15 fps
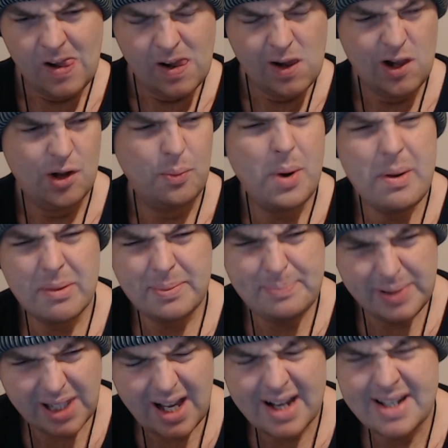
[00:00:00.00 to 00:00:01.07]
We were
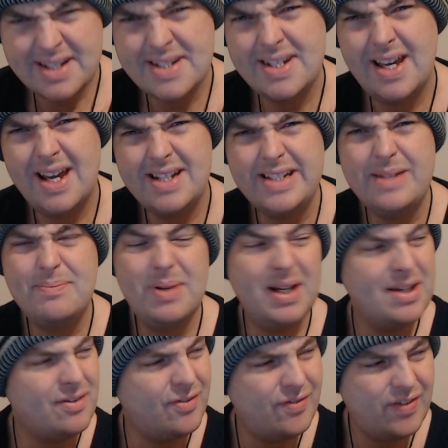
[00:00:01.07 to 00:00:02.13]
blindsided by
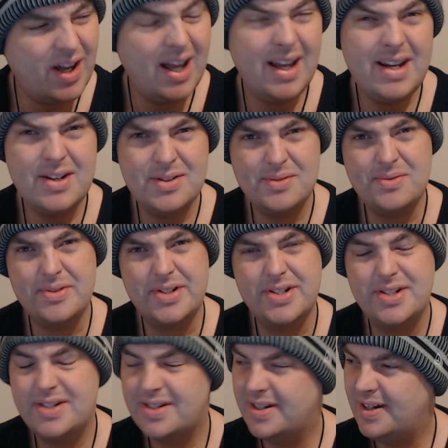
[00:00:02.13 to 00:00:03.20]

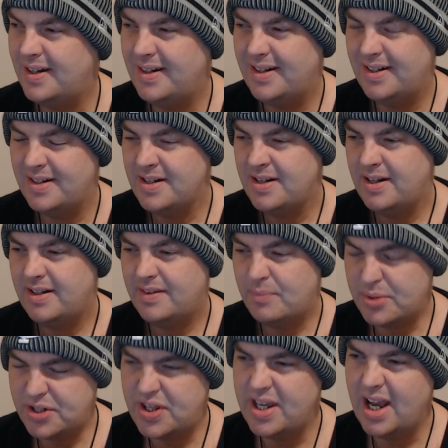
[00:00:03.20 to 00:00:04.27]
finals,
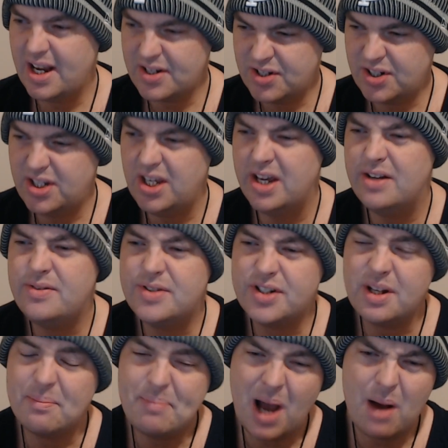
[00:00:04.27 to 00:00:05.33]
was the excuse.
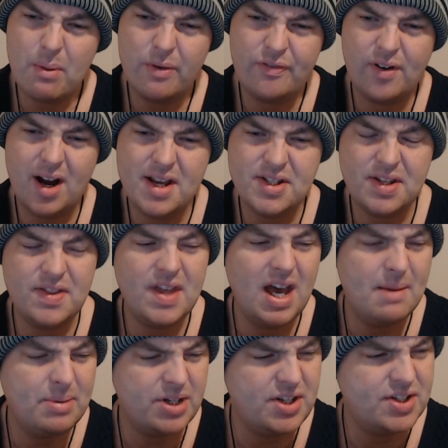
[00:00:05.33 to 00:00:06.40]
I'm paraphrasing there,
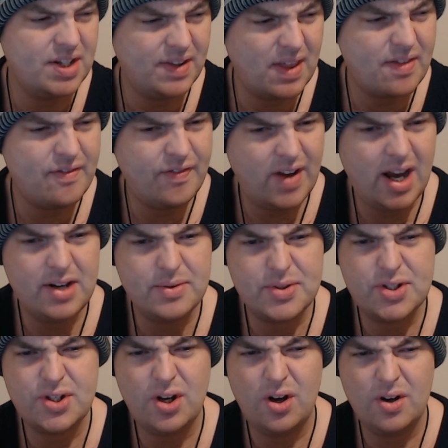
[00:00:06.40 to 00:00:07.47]
but he said that the finals
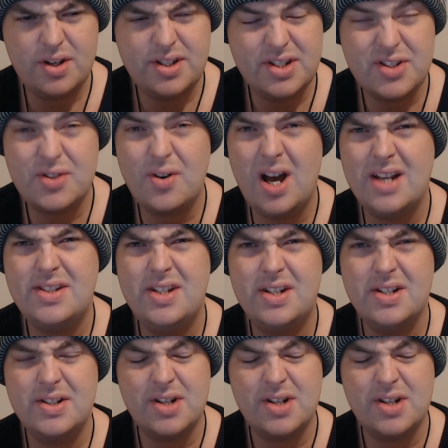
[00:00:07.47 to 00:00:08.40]
talk distracted us.